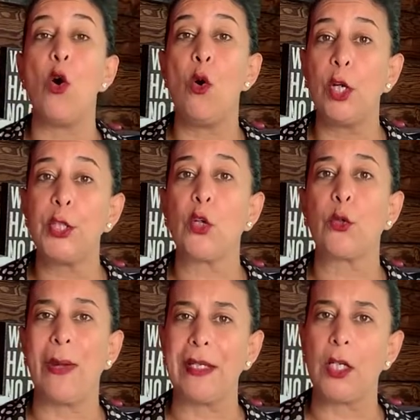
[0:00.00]
all your
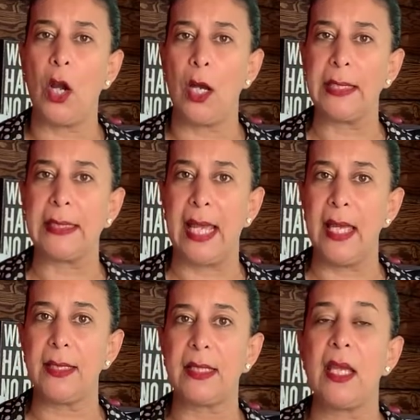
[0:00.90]
credit card
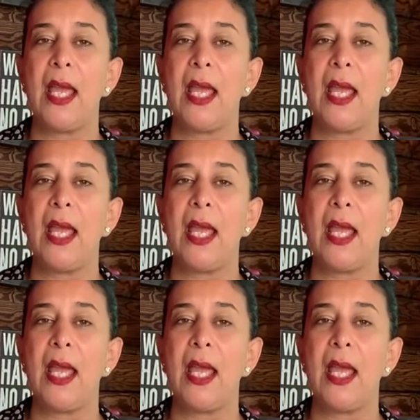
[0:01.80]
debts